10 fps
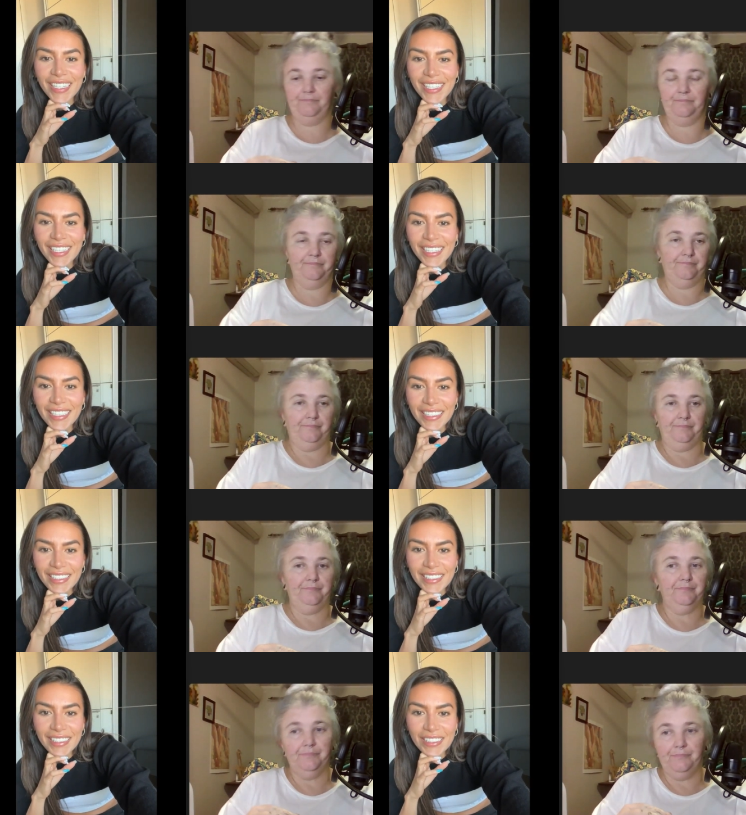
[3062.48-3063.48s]
Speaker 1: but yeah,
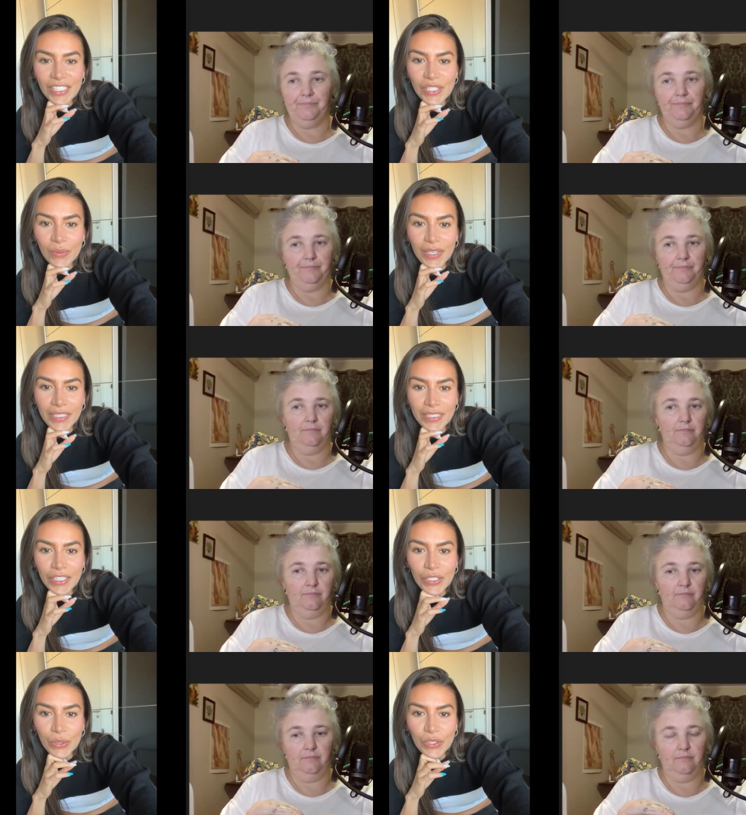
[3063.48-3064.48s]
guys, just
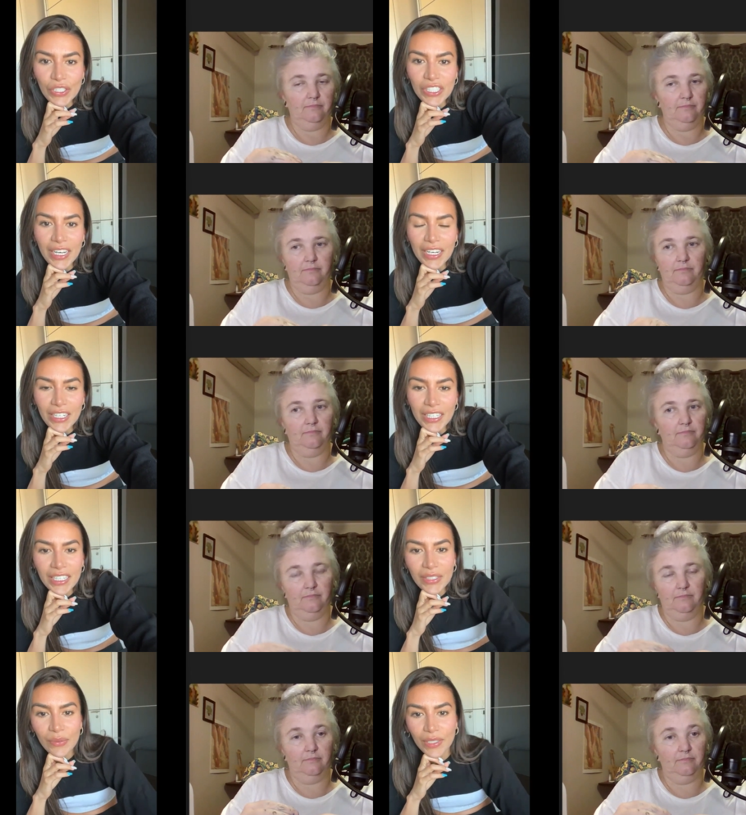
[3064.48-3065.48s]
wanted to
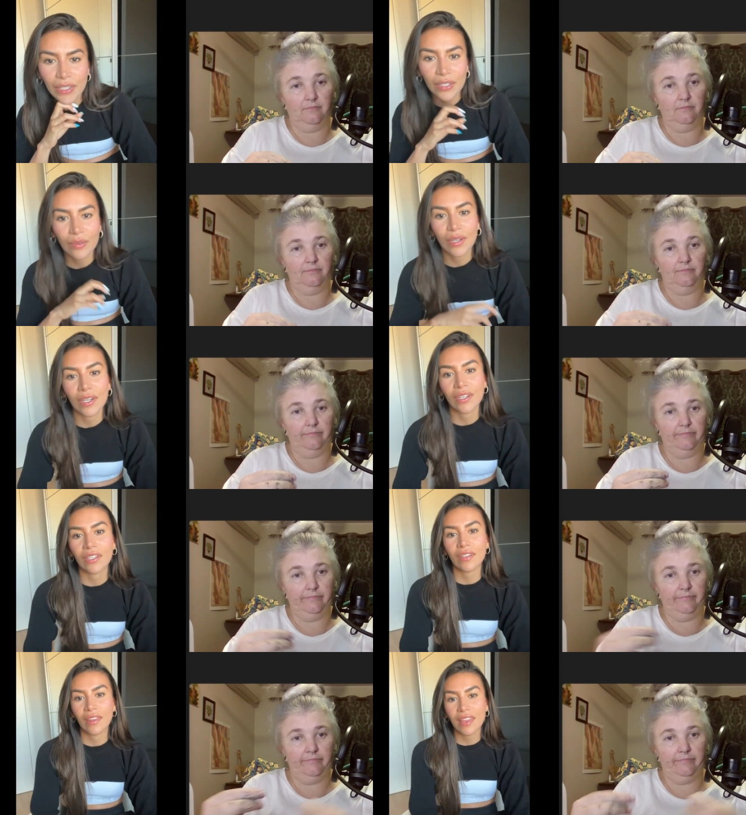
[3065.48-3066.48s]
share with
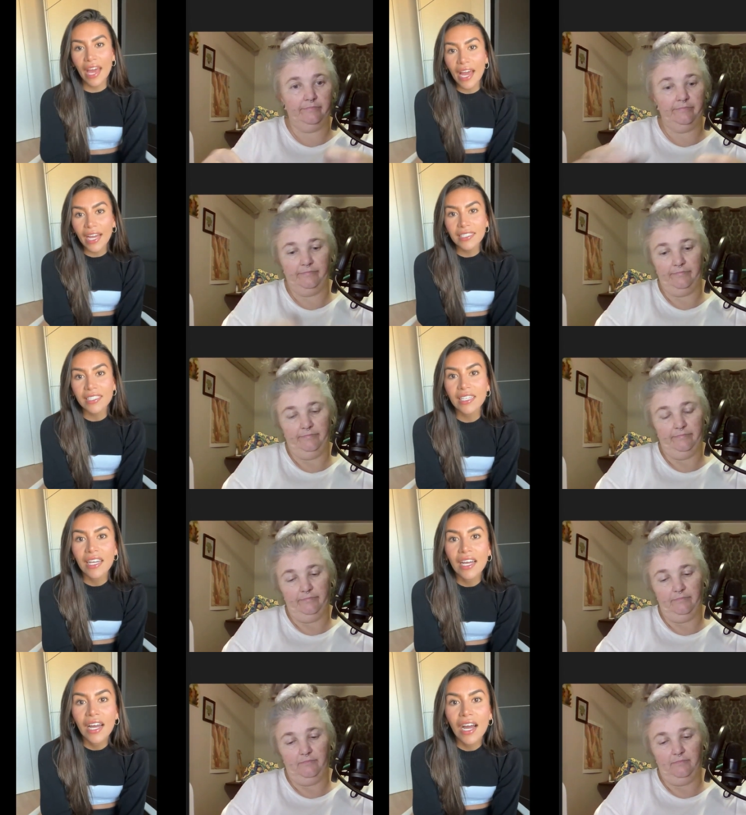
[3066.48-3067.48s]
you all
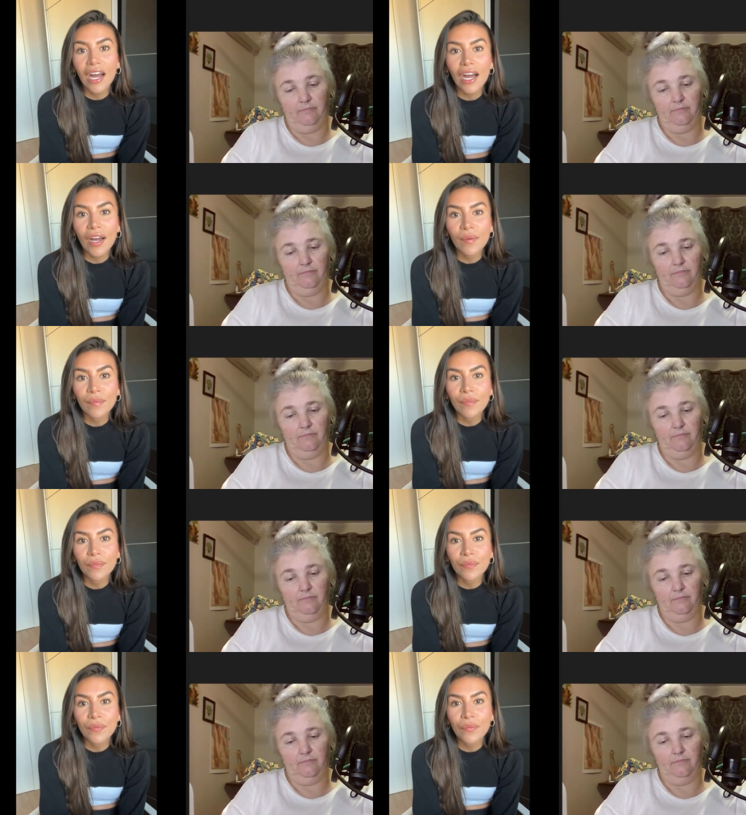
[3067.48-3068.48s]
that.
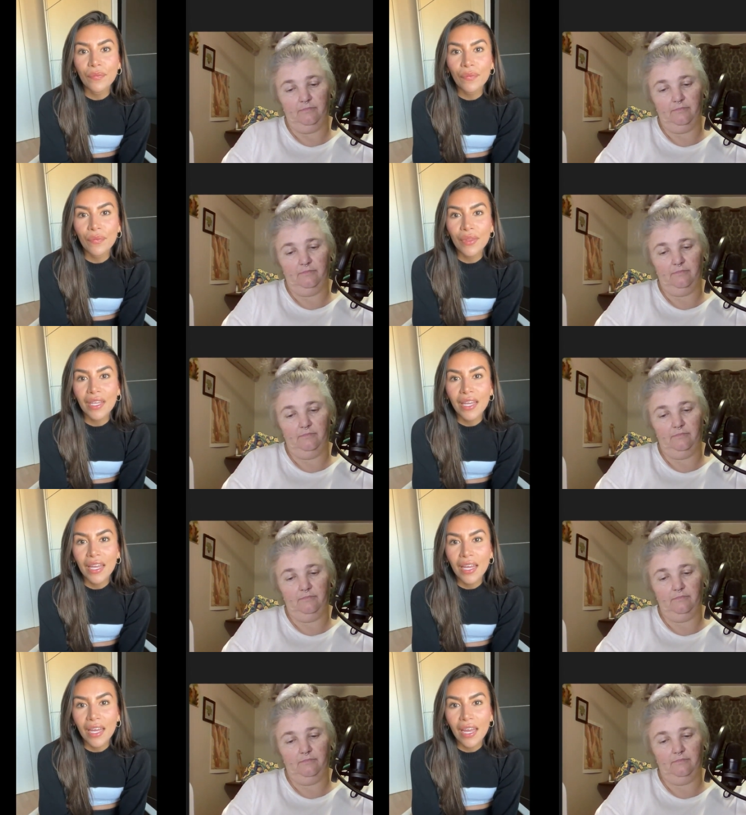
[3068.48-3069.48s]
Um,
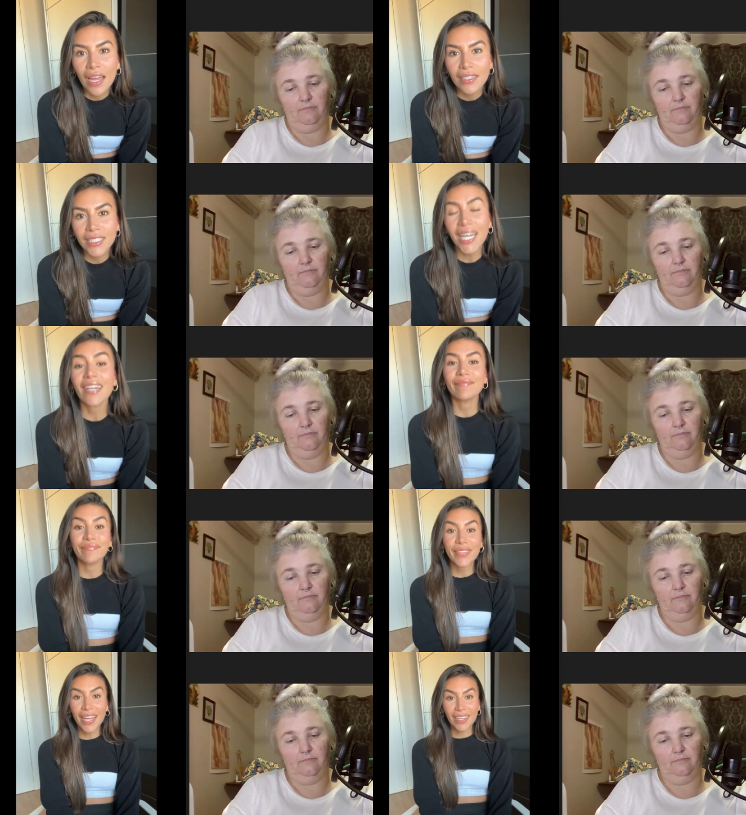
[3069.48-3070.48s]

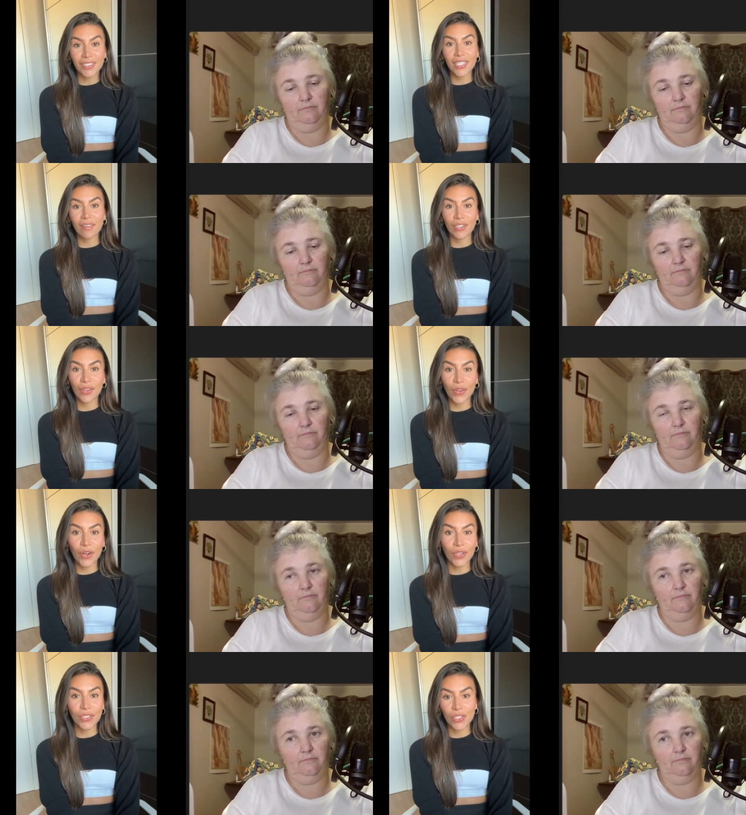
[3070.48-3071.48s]
and yeah. I actually
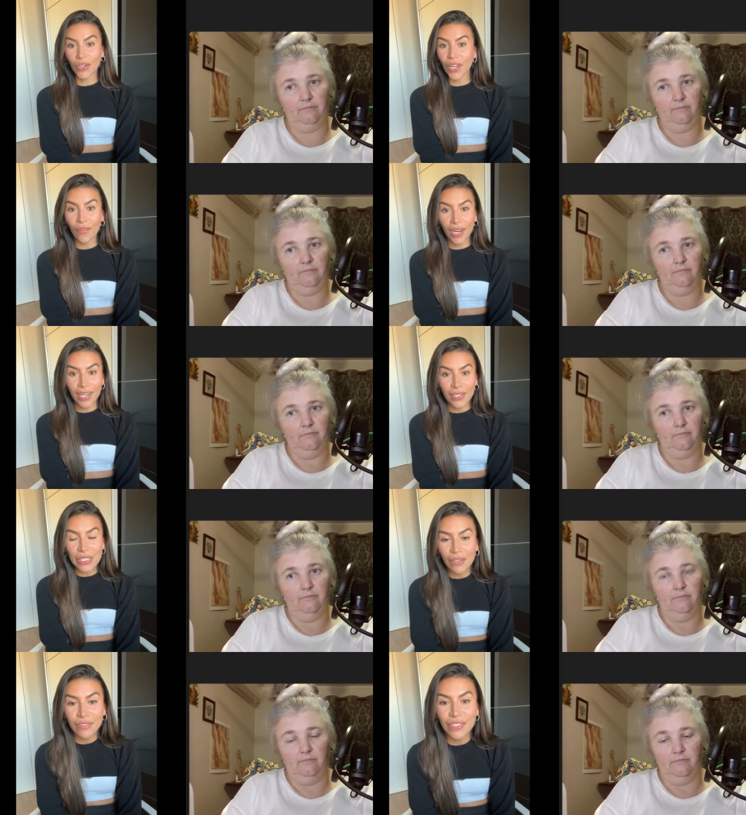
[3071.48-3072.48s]
have another call starting
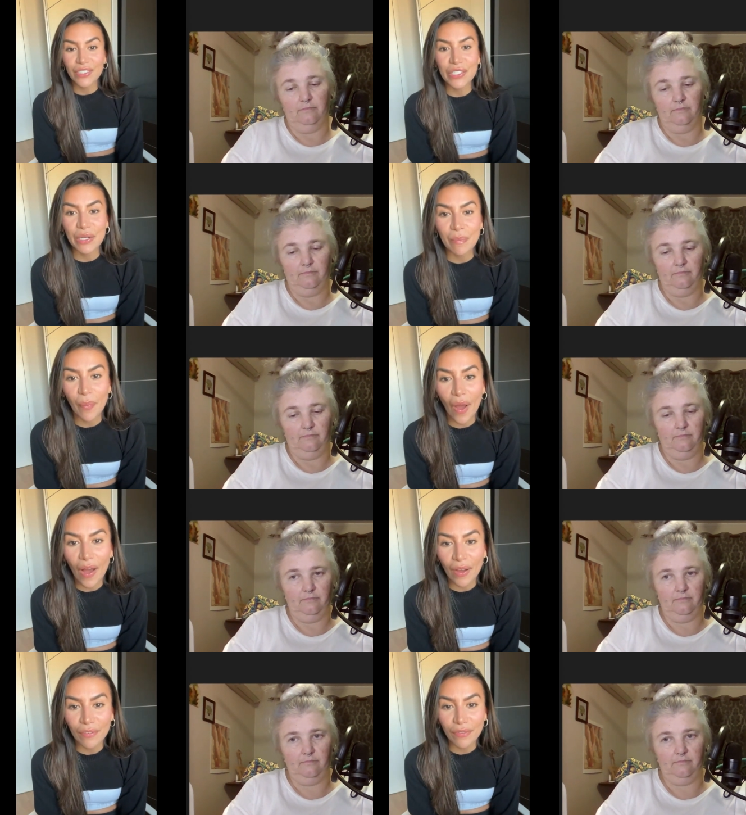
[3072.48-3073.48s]
right now, so I have to
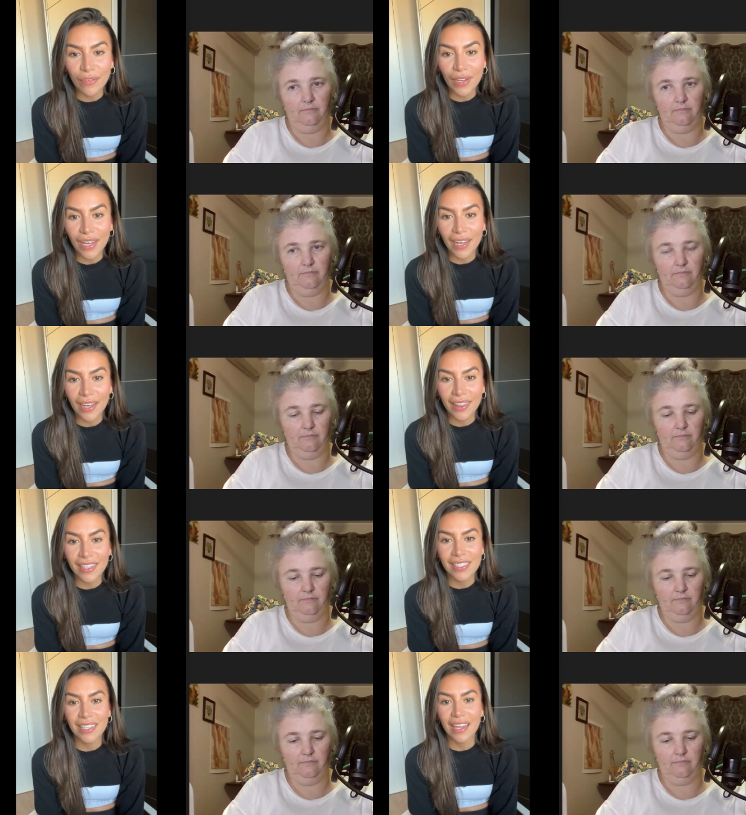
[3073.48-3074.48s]
jump off
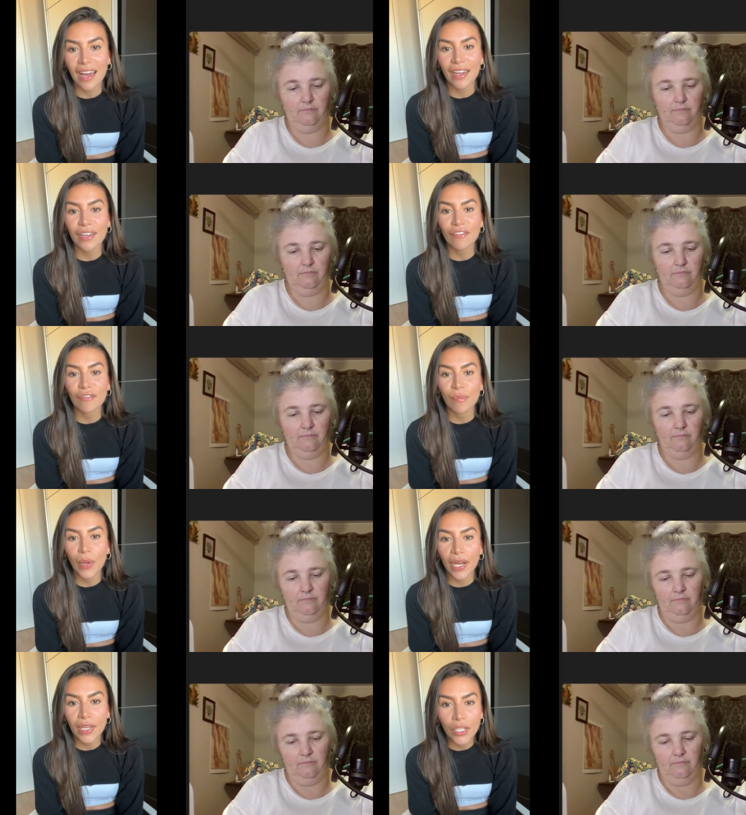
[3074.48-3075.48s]
uh, this
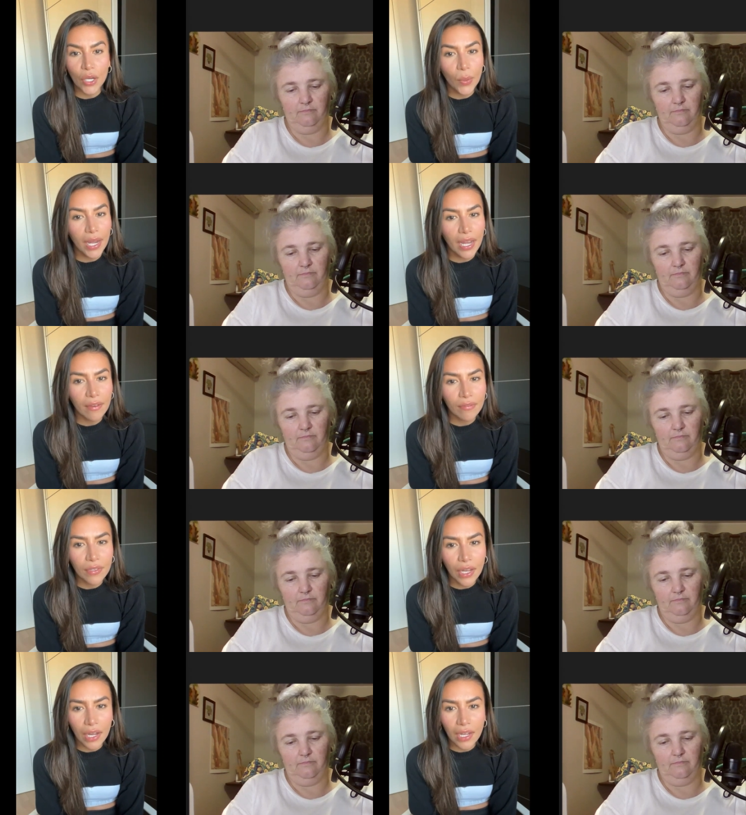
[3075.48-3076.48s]
live. But no,
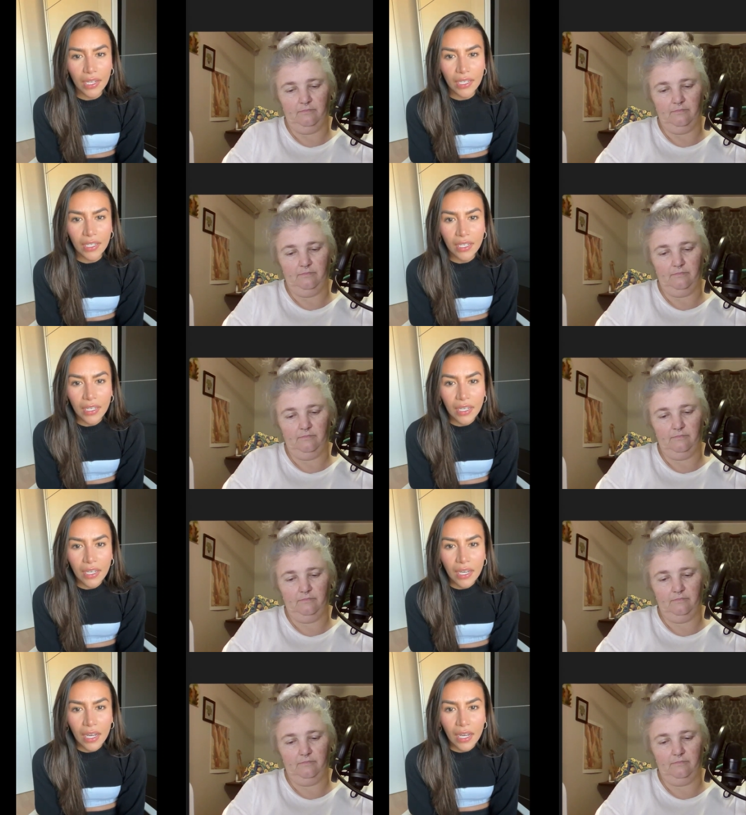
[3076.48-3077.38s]
I have not